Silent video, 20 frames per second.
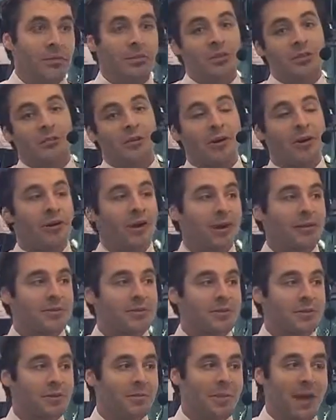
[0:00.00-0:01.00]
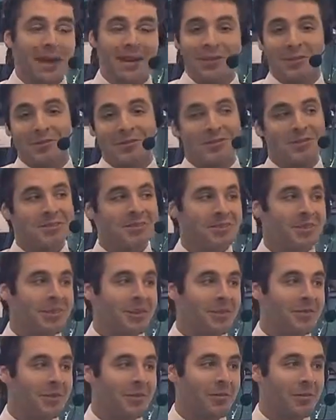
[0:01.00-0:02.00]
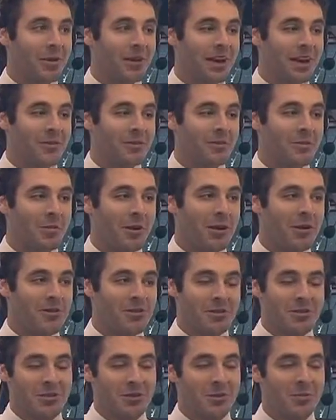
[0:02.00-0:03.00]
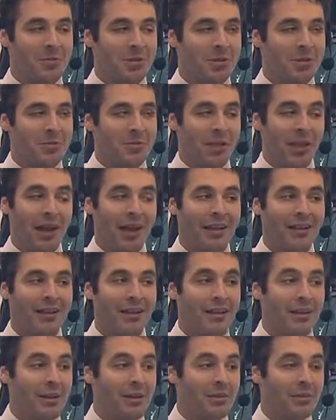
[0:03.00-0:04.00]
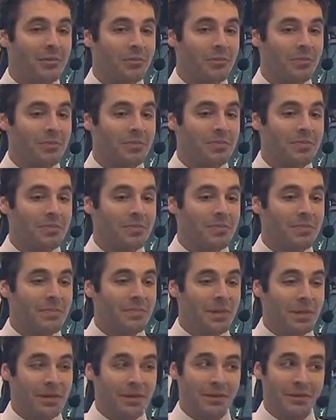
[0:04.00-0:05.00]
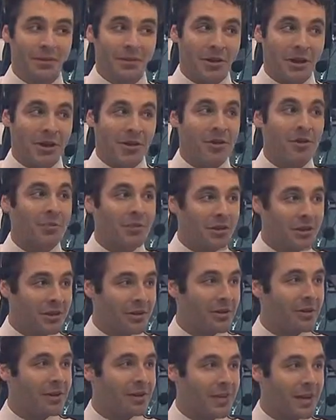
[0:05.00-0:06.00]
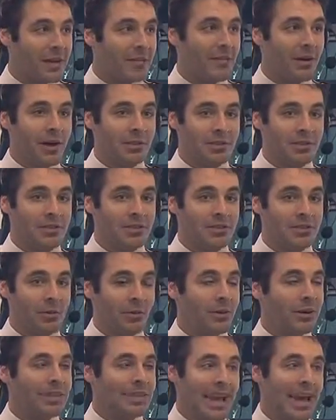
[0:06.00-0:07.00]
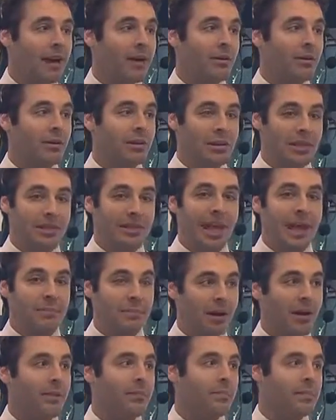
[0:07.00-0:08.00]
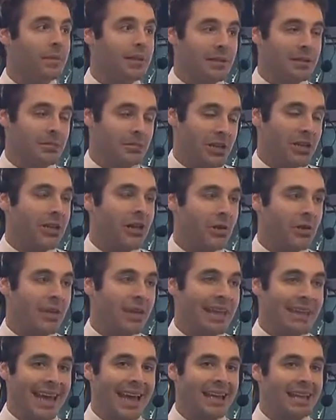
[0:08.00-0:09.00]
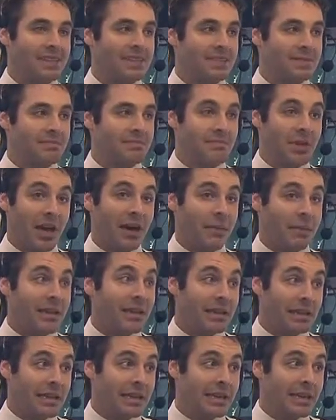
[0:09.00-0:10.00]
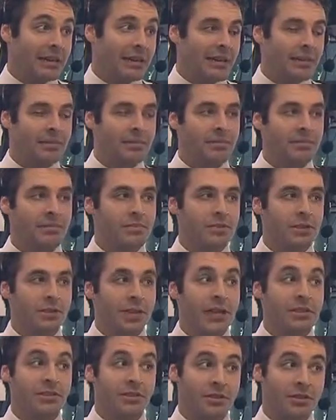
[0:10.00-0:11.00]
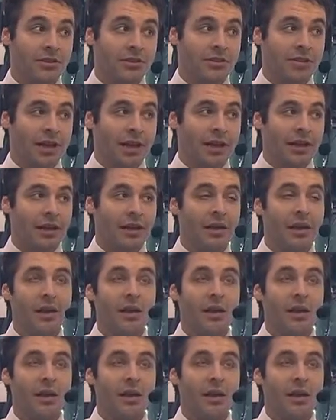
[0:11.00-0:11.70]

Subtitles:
The Spartan officer, Matt Gilson, sitting over there right now, just showed me the plot. The accumulator in that pump is going down. And that pump, we know that has got a big leak in it. So that's a good sign.